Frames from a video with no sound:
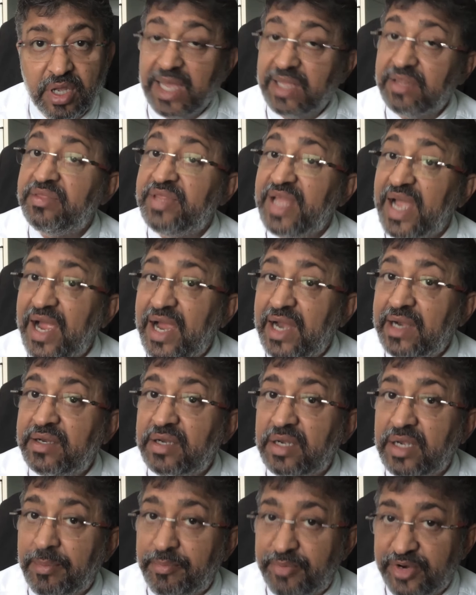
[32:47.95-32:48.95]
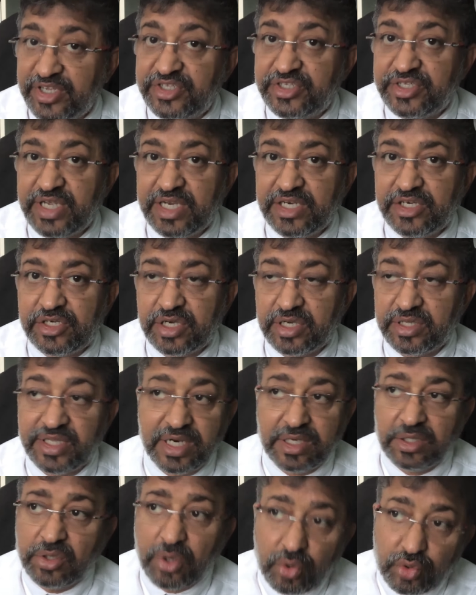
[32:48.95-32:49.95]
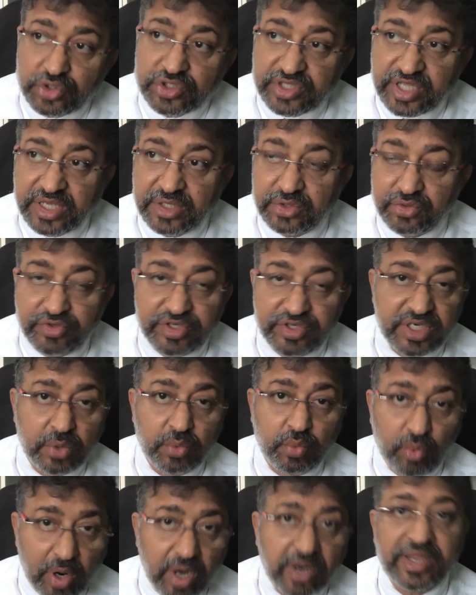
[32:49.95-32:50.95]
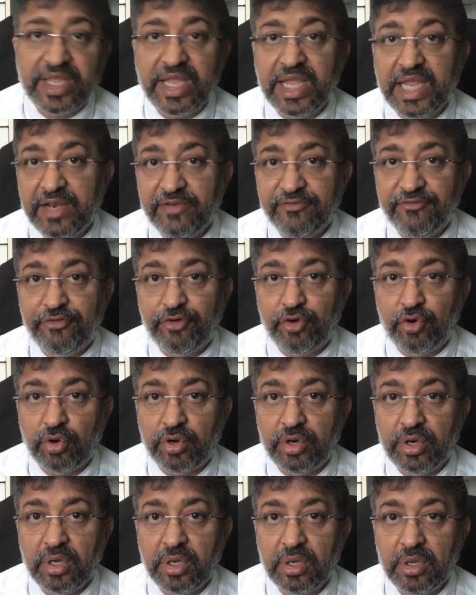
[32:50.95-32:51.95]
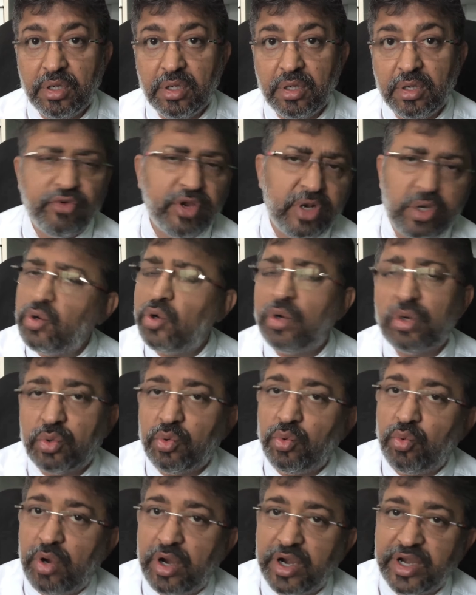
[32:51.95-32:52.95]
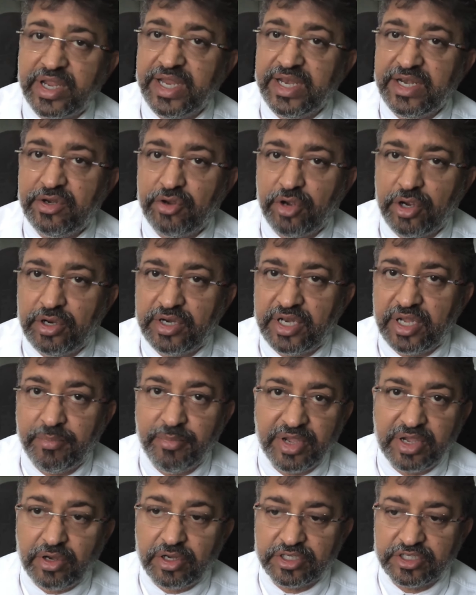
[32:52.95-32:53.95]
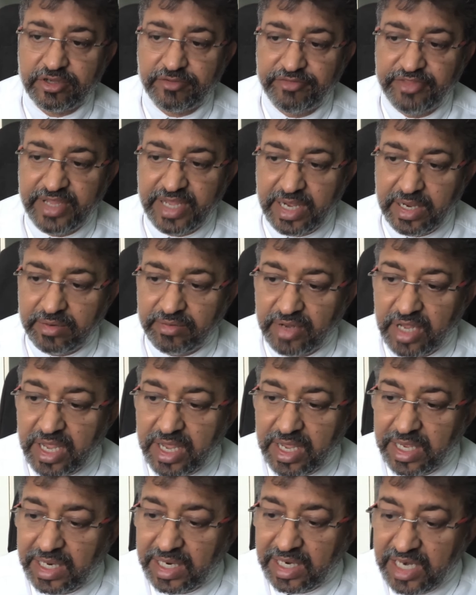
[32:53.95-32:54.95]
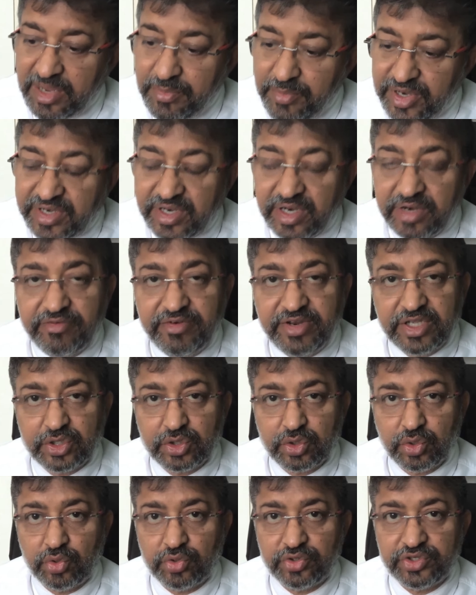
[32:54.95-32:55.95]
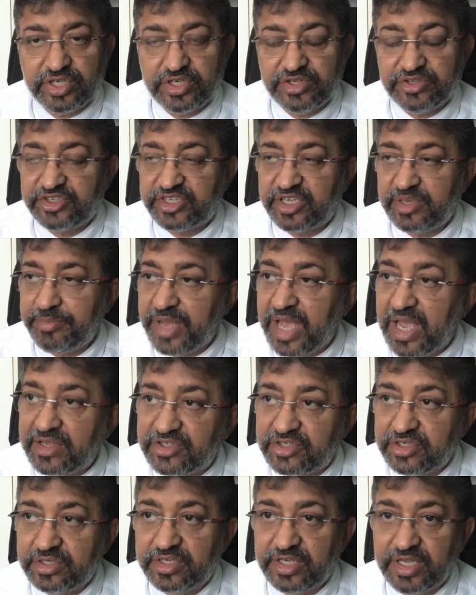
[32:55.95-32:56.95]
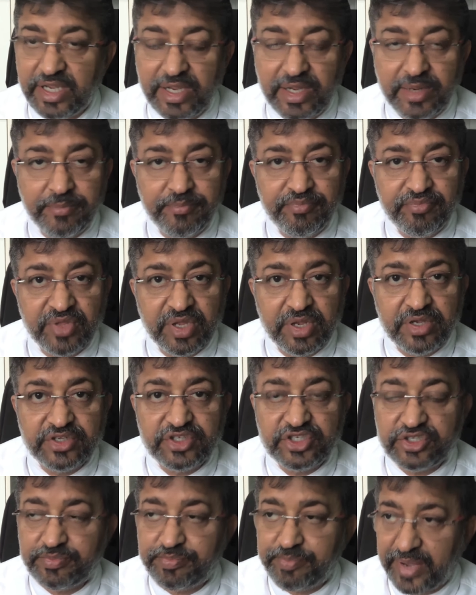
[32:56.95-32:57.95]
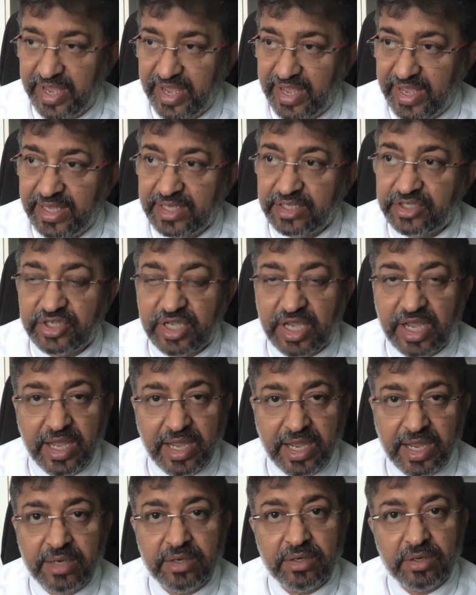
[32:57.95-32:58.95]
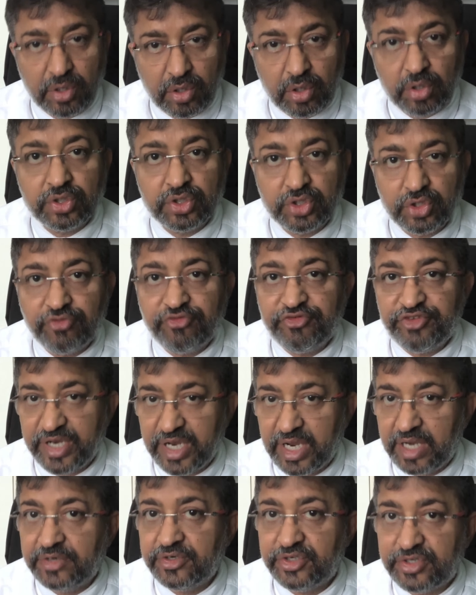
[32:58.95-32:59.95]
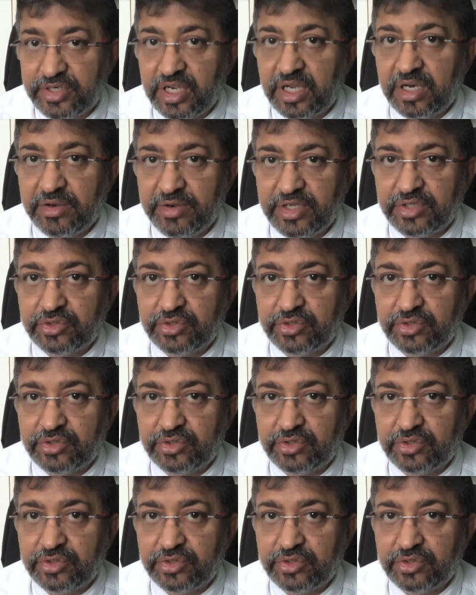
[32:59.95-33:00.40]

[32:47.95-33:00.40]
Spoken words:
And that appreciation that those things which are working in Ford will not work in Toyota because of their limited resources, capacity, space, and also financial